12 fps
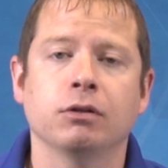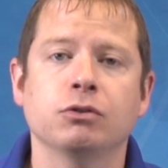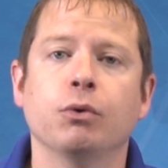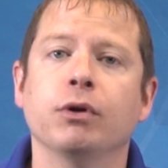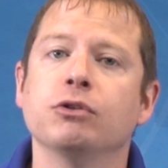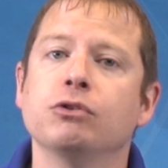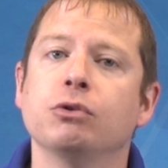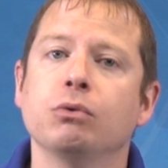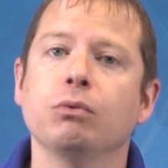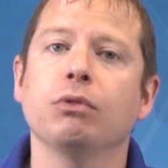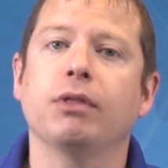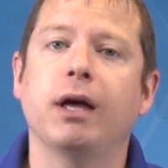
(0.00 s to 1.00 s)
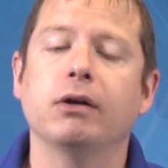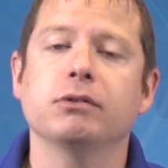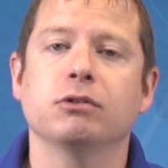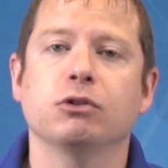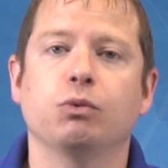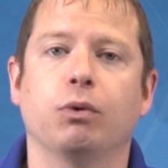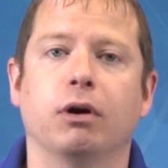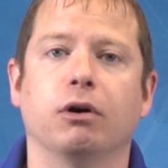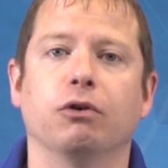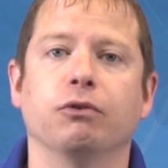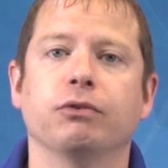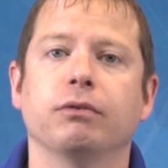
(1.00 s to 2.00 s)
So in
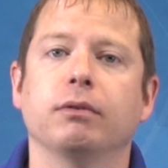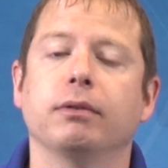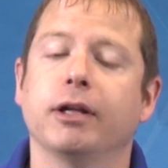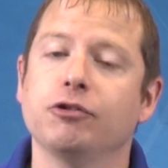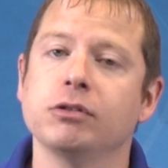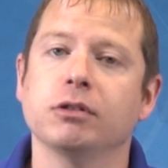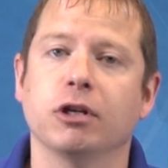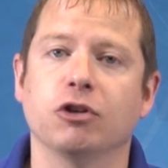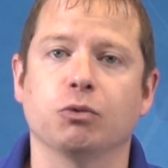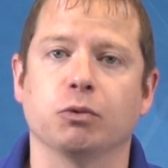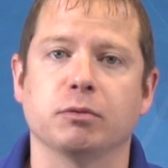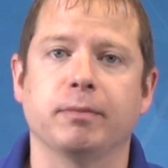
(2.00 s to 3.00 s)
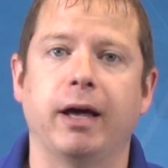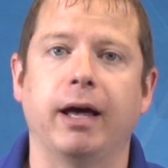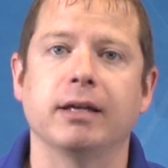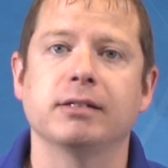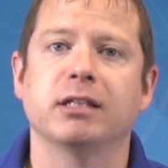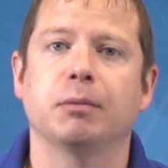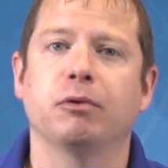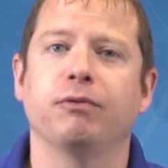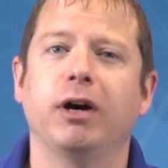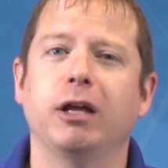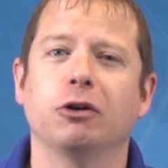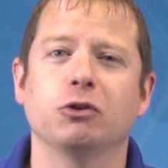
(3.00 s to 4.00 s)
2012, legislation was passed that
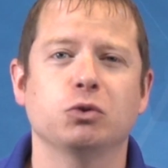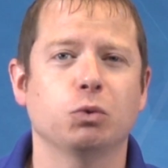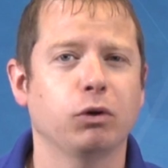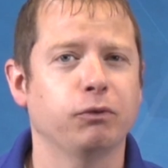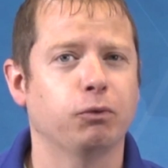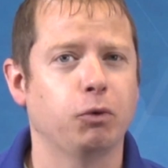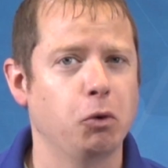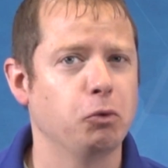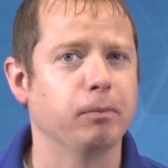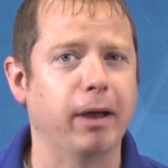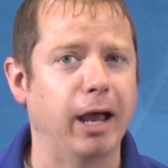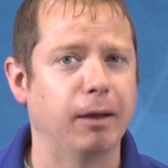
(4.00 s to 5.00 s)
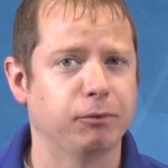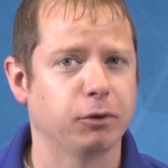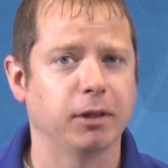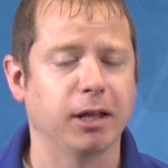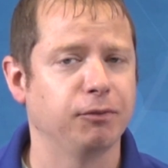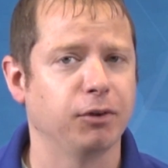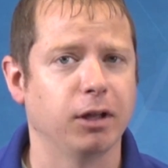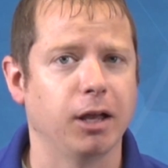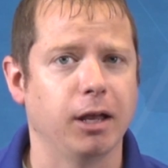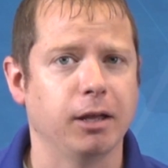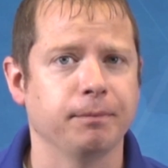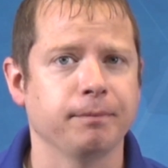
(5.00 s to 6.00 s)
provided a sort of roadmap for the
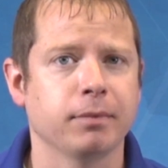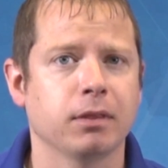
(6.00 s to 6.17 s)
FAA.